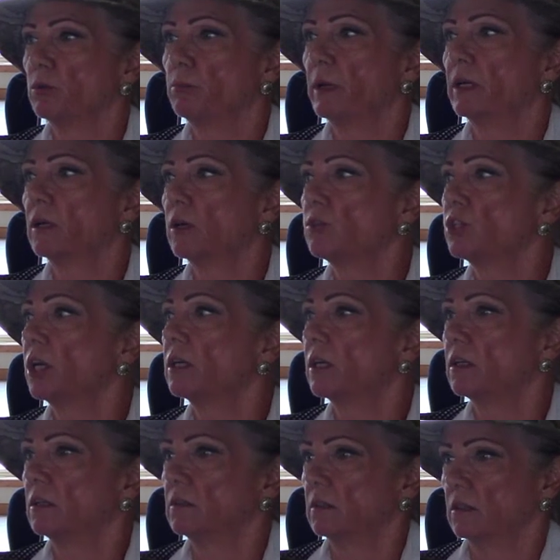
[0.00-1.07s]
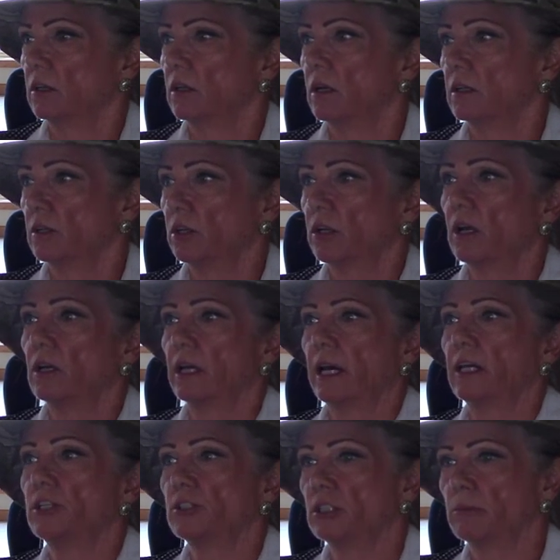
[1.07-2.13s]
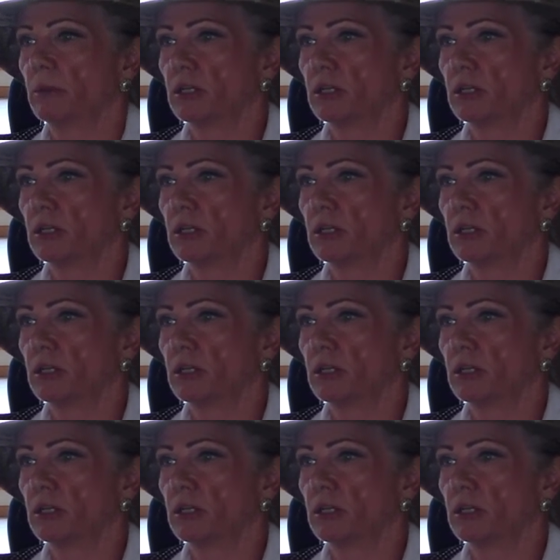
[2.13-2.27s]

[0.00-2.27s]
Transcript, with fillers: You better go check it uh, occasionally.